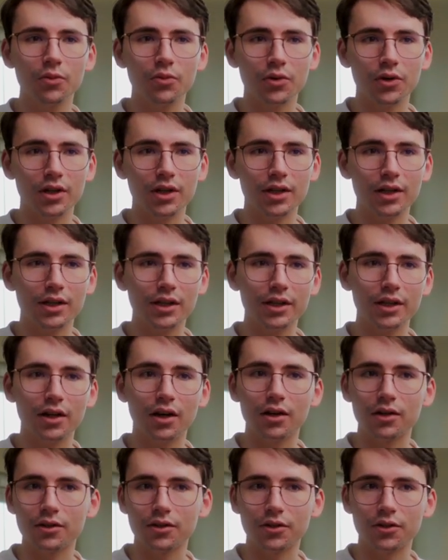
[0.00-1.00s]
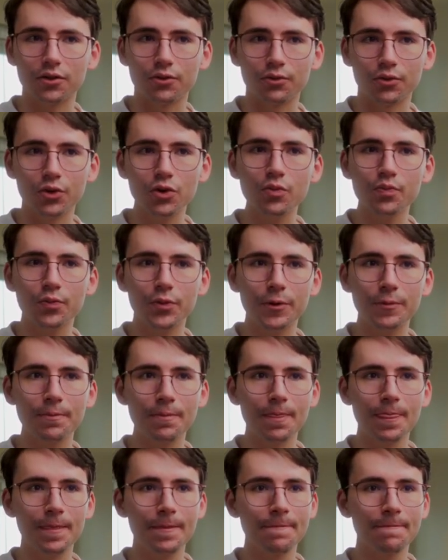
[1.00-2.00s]
We're going to click on group,
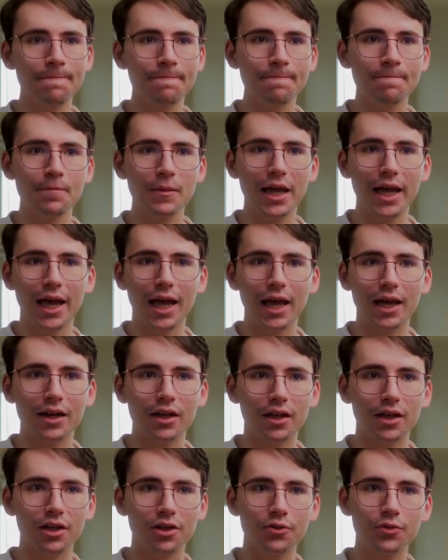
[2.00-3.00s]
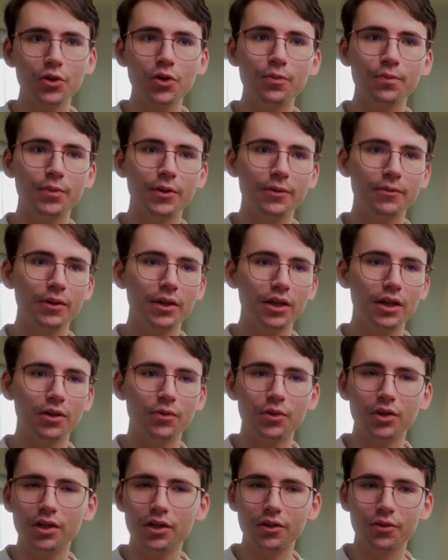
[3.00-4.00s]
add a group,
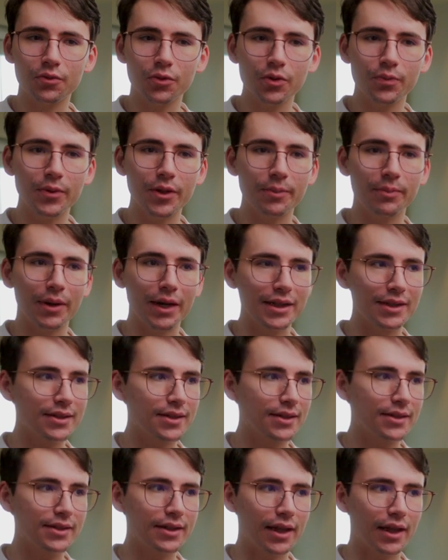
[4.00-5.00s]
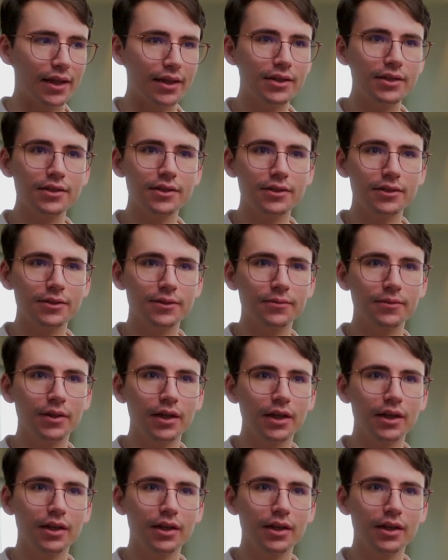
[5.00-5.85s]
and we're going to group it by status.